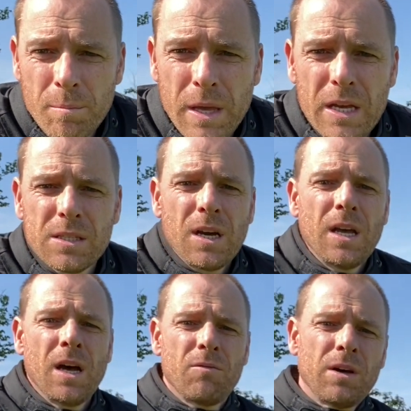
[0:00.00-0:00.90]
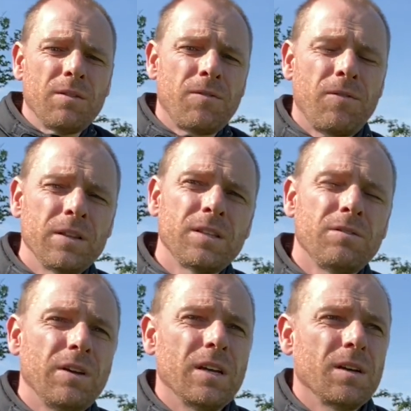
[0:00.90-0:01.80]
psi. I run front and
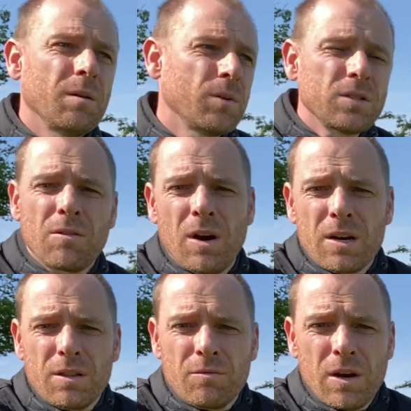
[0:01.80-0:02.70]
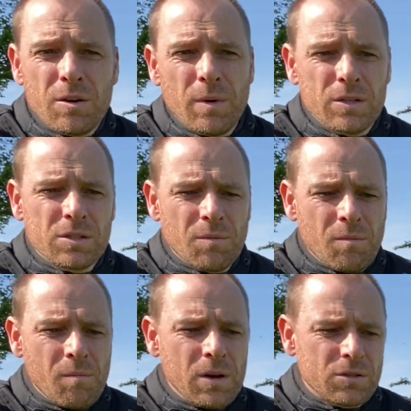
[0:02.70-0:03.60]
rear because I ride on the road most
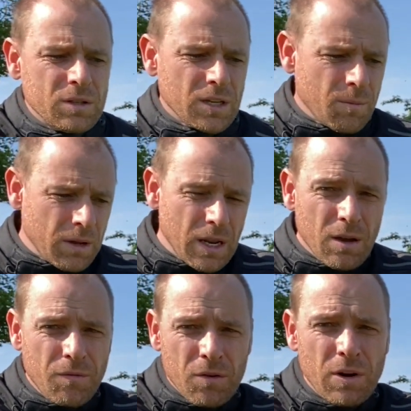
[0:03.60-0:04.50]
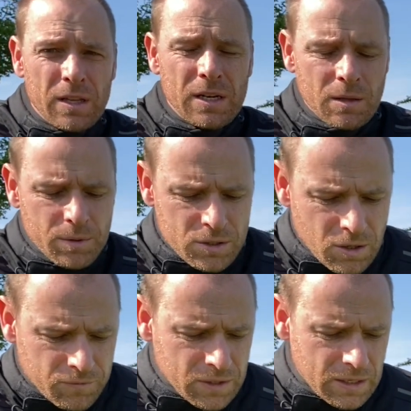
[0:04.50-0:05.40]
of the time. I know if you run it a little bit
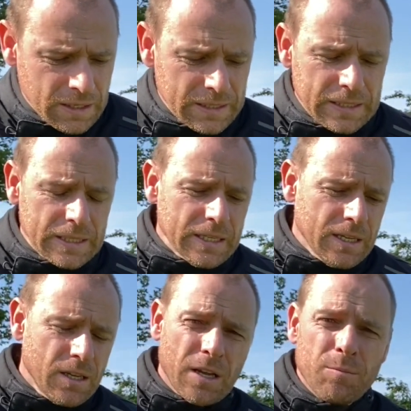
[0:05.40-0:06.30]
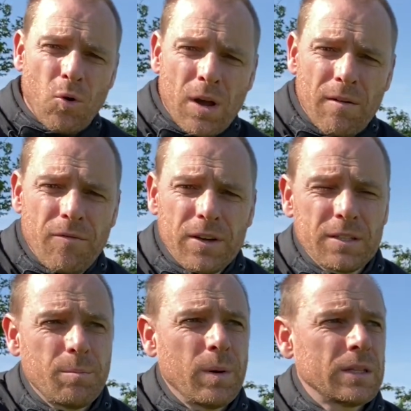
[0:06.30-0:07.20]
softer, you get more comfort,
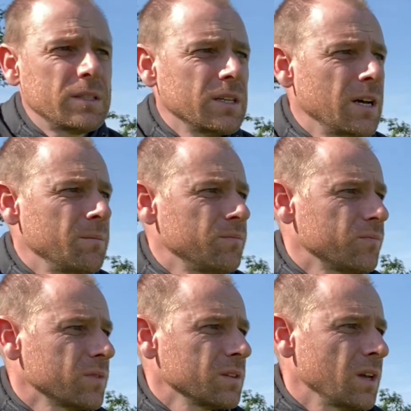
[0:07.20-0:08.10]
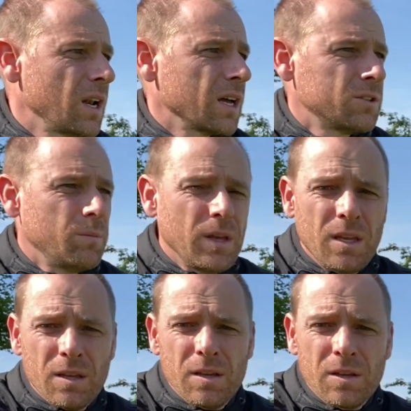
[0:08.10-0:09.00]
but I like to
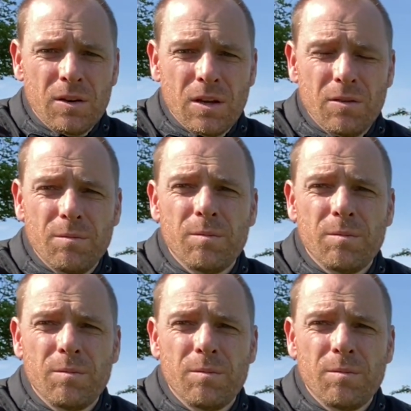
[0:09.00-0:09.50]
be, you know,